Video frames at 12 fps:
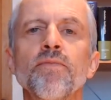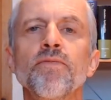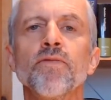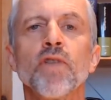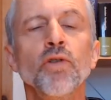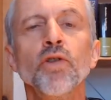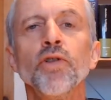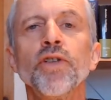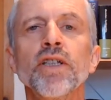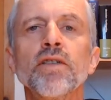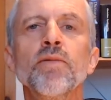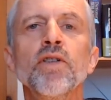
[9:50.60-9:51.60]
So the Old
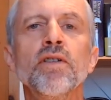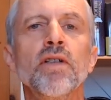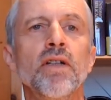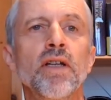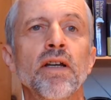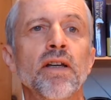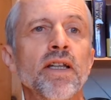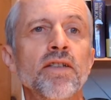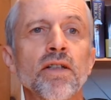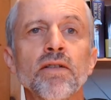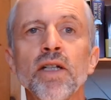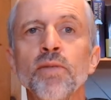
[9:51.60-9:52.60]
Testament is
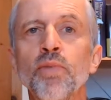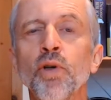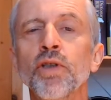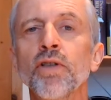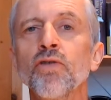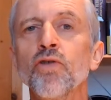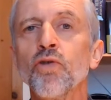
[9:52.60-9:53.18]
an important